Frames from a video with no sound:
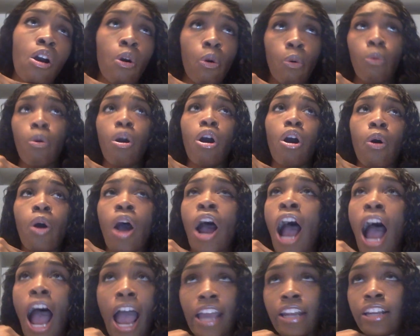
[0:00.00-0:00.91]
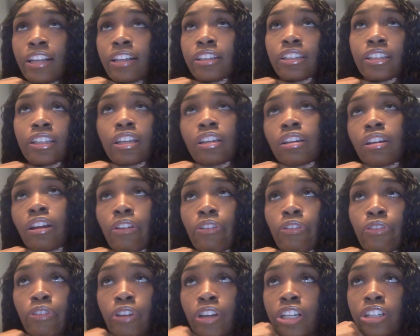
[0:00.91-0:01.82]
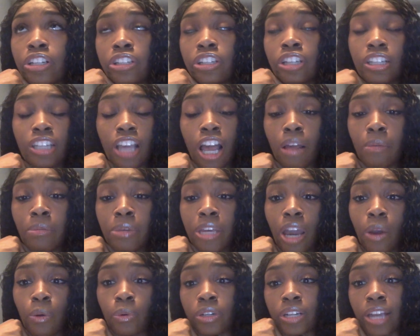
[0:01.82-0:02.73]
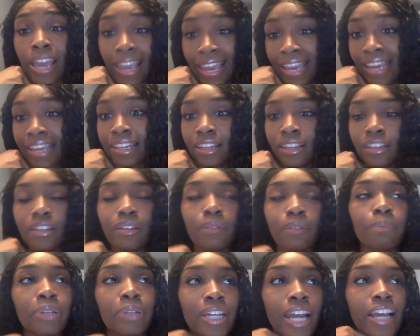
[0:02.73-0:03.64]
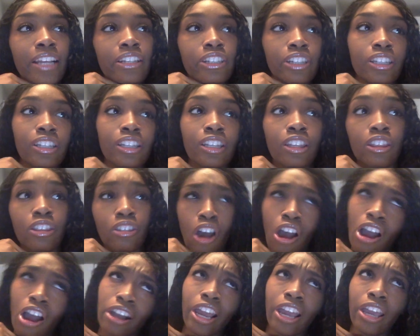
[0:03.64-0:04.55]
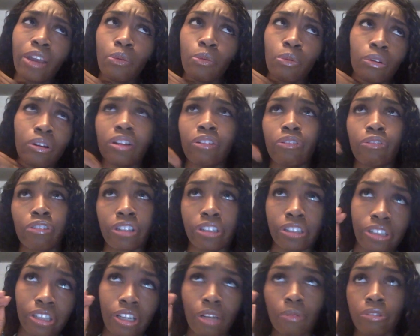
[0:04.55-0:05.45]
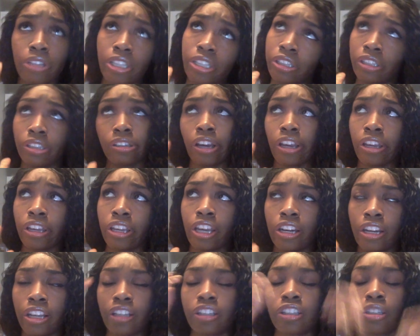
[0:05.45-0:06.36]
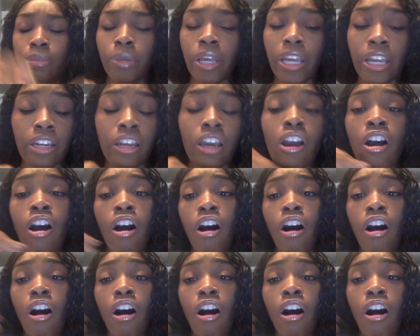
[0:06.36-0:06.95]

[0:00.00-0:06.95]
Whoa, I didn't see enough footage to tell me I would hate it, but I just thought I would, for some reason I can explain.